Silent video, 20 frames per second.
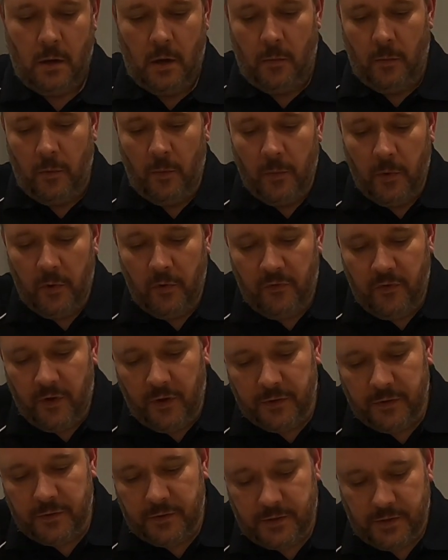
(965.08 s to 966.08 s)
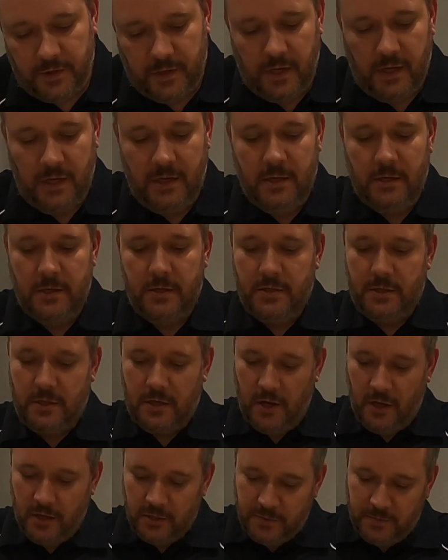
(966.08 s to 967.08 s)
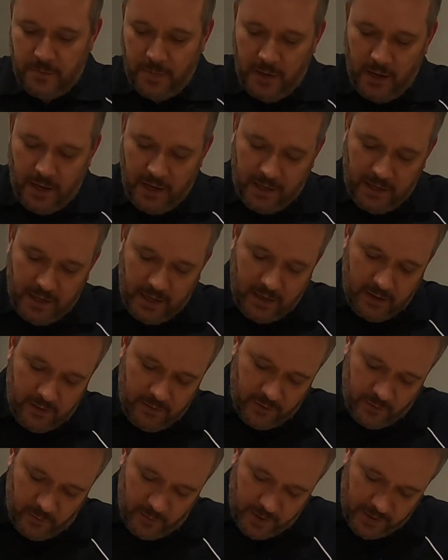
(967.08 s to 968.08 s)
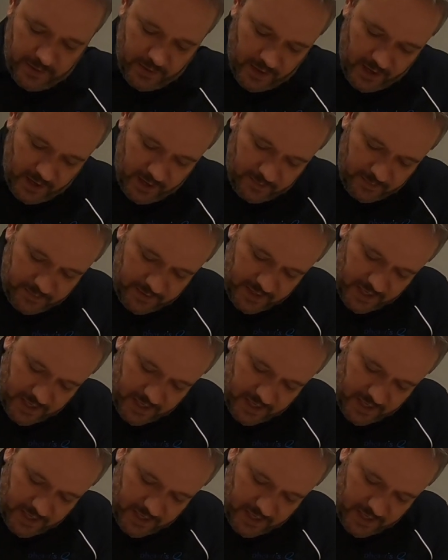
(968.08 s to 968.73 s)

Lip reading: And we'll move on to the Scots Pine now, the one that I'm